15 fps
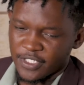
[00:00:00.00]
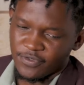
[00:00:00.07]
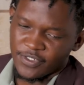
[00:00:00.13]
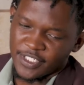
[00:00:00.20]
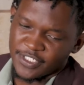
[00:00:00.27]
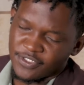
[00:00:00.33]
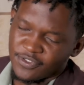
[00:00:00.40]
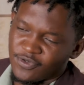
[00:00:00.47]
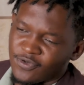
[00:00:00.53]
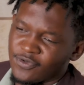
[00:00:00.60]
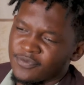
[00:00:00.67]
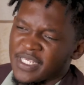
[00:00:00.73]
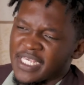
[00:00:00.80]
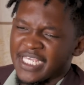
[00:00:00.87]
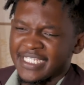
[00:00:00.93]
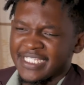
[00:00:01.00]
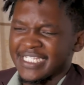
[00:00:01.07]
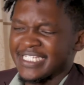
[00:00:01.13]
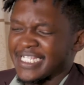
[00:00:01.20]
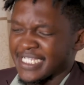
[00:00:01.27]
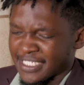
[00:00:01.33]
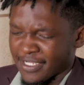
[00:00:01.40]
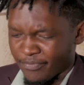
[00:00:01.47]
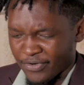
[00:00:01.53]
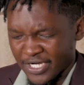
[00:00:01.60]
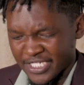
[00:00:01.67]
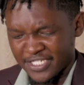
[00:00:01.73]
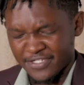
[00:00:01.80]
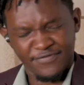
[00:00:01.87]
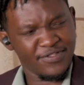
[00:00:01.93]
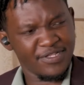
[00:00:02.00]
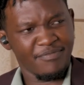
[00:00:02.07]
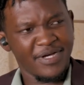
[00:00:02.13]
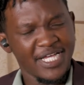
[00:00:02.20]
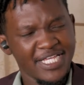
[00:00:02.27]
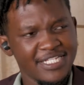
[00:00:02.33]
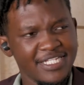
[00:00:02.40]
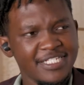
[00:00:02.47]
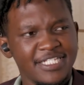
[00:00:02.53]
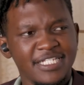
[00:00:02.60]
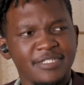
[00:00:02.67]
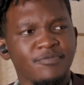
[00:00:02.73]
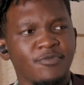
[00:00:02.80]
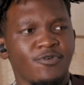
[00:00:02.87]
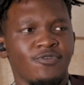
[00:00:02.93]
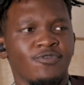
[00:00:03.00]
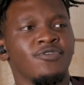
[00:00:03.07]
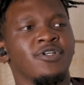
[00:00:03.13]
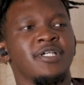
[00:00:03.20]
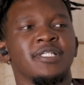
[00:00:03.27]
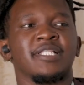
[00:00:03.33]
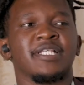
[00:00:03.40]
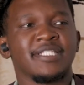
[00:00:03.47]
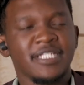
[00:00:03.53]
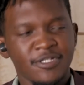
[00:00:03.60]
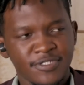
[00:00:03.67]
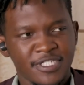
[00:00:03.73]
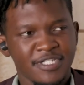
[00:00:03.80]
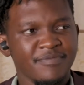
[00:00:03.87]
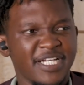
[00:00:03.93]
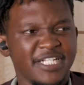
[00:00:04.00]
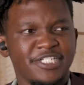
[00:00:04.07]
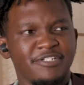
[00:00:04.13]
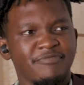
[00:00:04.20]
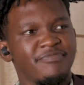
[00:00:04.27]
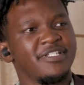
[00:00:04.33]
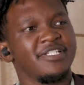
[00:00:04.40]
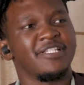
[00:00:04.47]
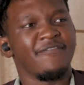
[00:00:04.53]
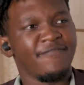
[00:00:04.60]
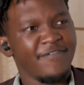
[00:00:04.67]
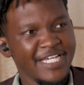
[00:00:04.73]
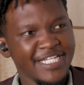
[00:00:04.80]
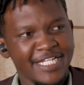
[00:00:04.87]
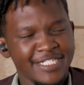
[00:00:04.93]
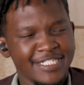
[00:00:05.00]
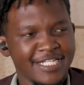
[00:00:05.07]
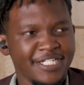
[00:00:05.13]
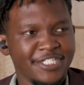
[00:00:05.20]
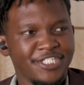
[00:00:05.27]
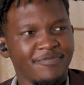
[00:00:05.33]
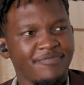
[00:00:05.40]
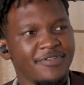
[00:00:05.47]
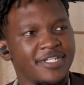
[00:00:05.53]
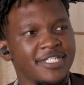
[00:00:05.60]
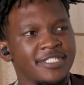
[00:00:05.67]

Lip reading: So is it just a practice for the marketing team, or the sales team can chip in, the finance can chip in?